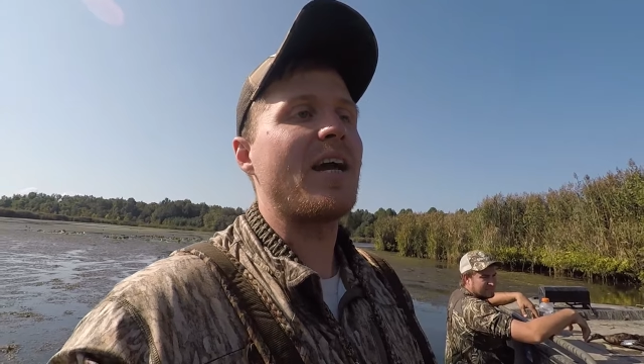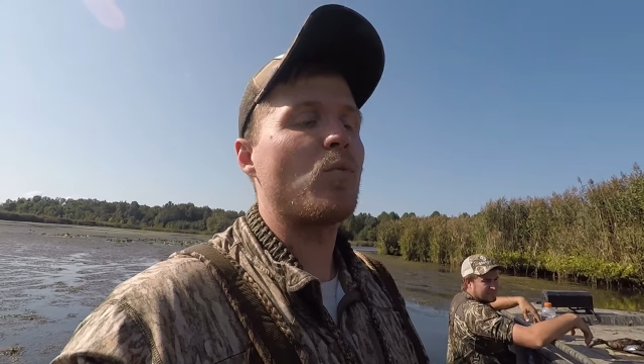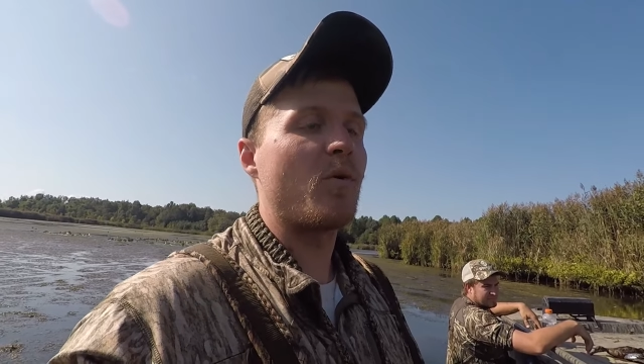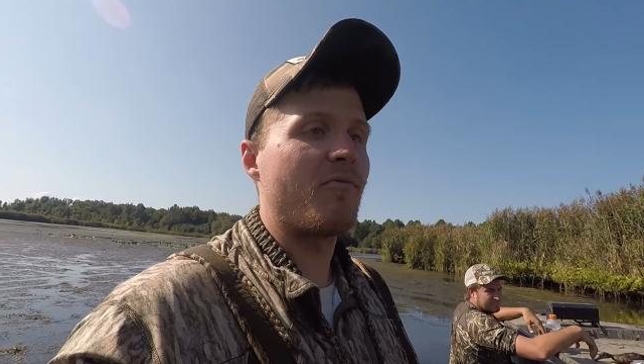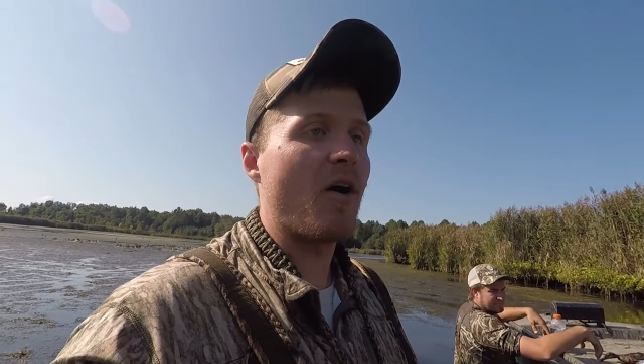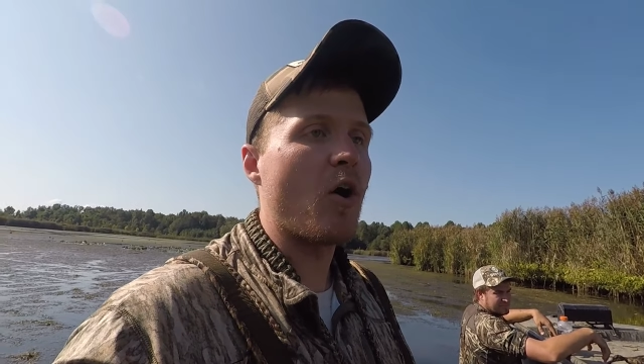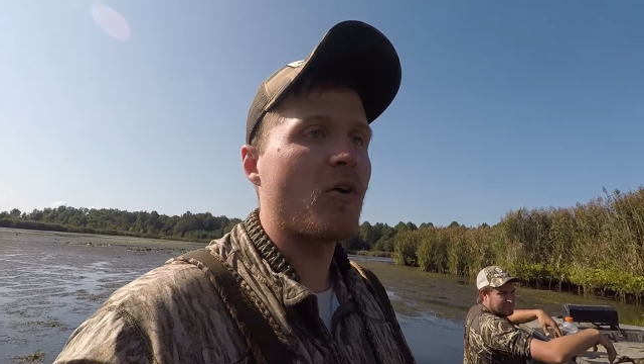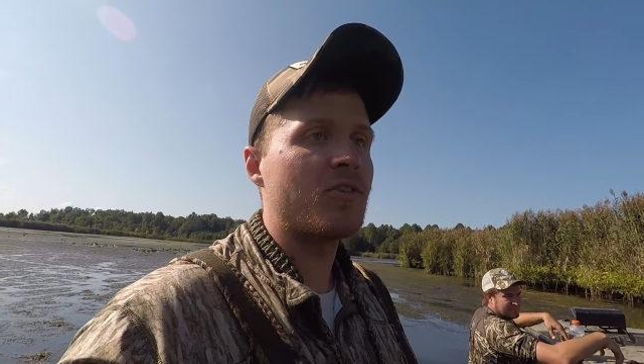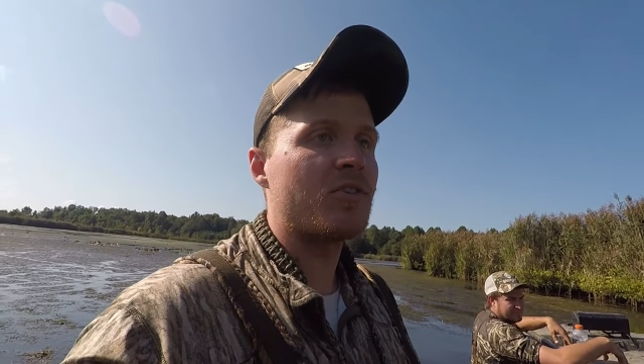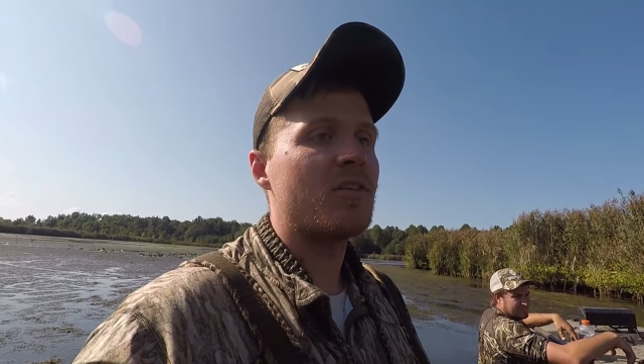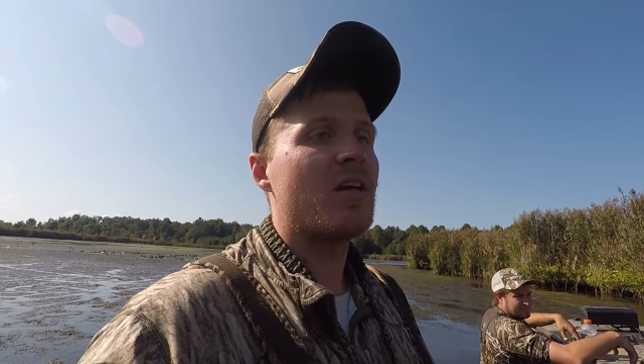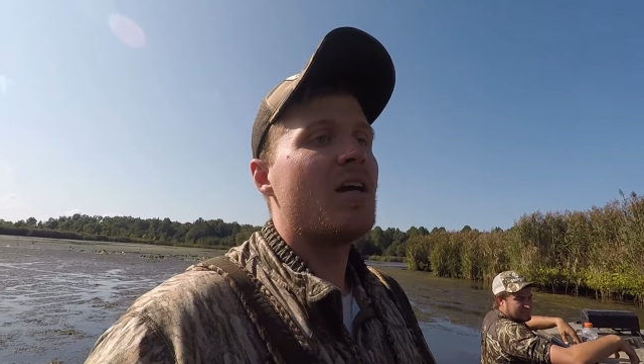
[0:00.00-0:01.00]
in
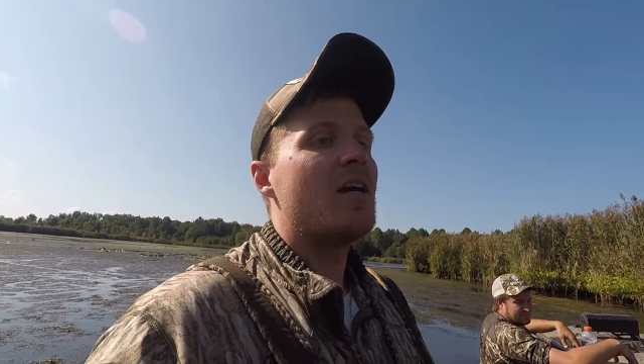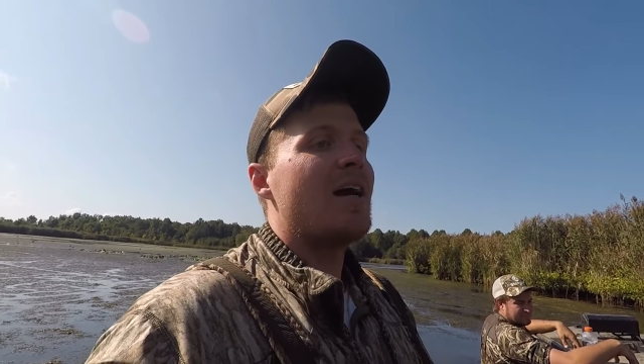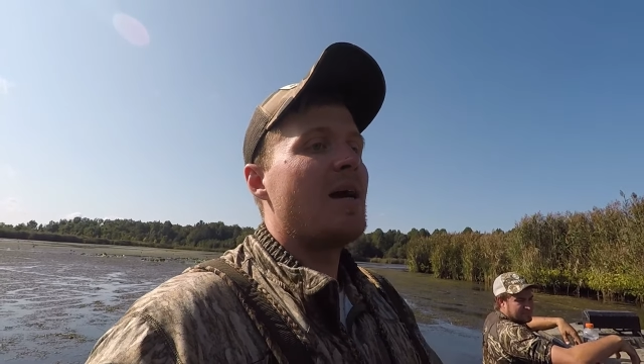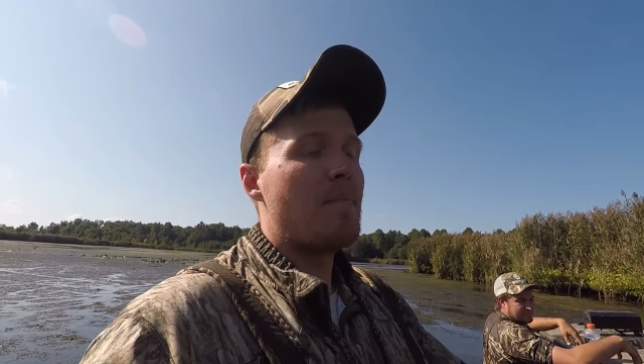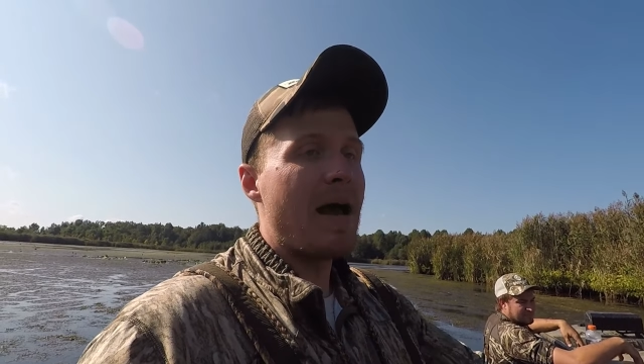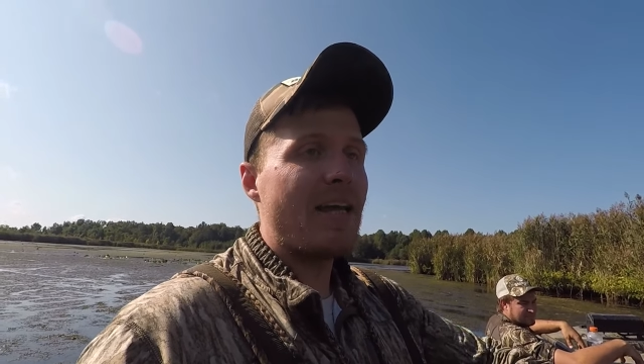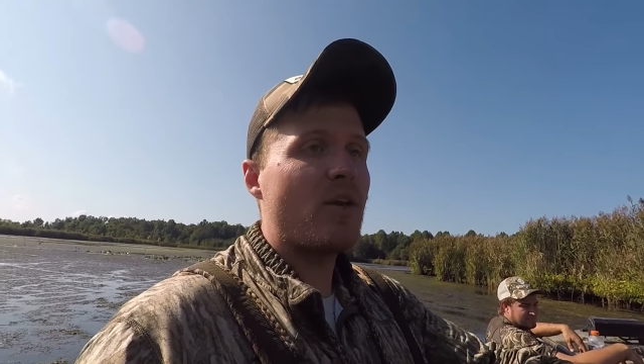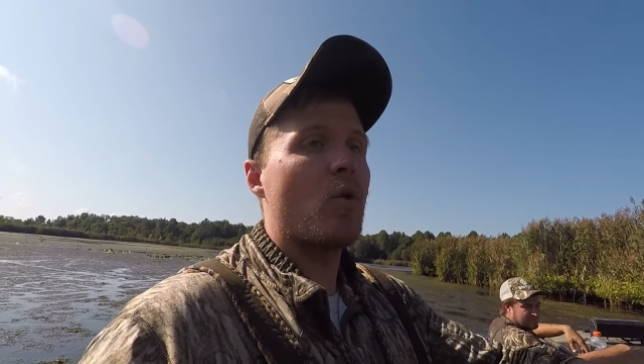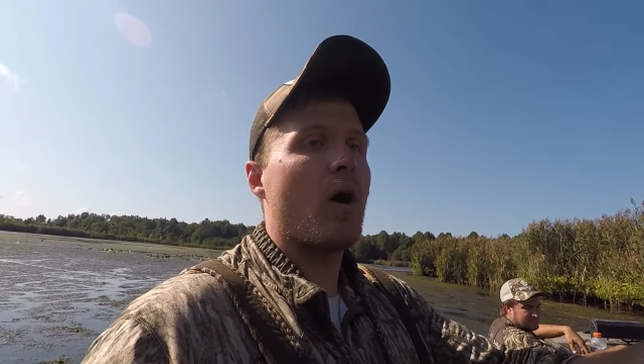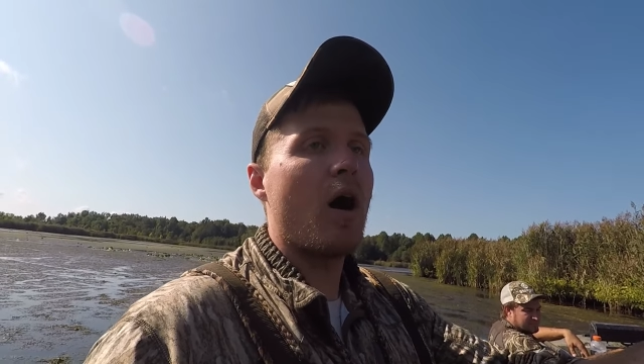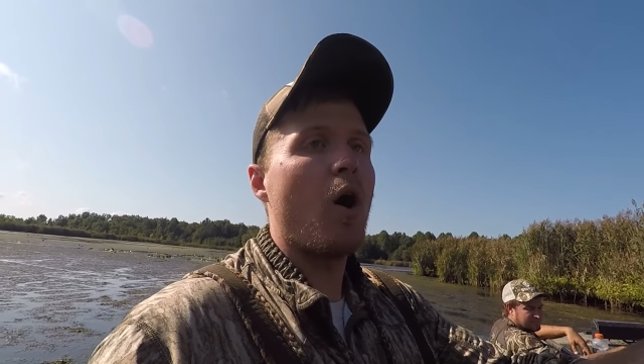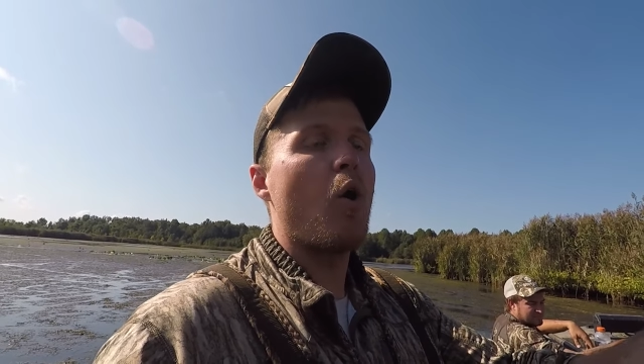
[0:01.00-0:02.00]
reverse, make you
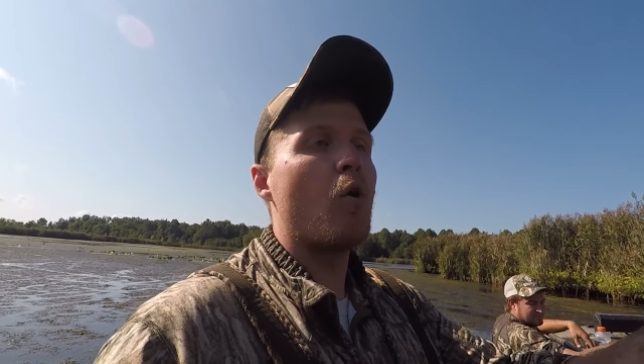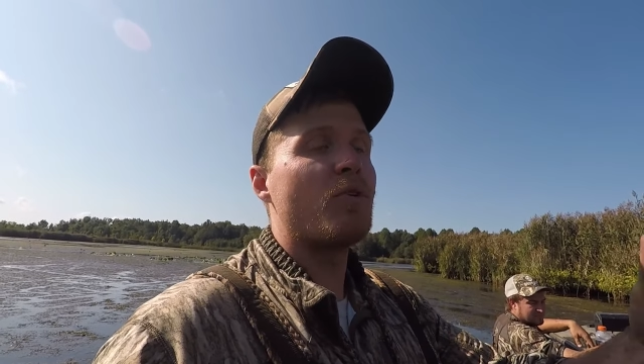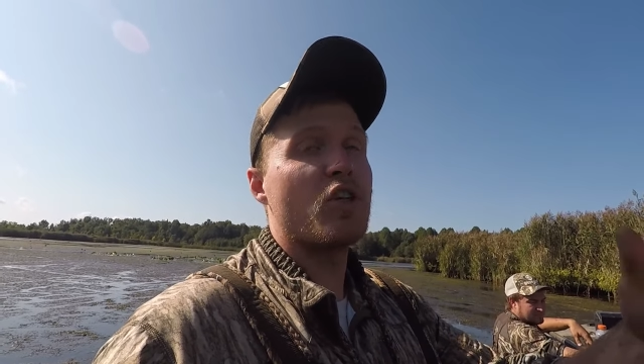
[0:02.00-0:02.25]
a hole.